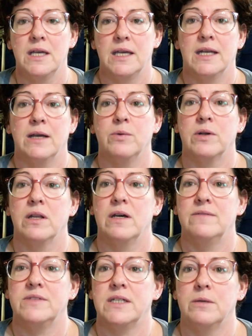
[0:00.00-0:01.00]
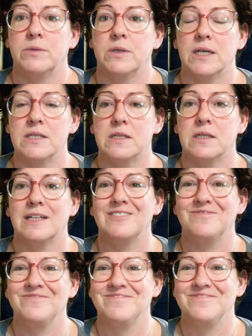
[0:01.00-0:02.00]
and I would love to help you guys in that.
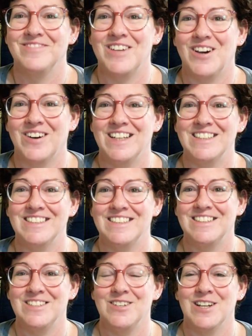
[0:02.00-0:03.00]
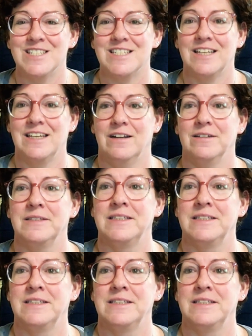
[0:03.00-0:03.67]
All right, you guys take care.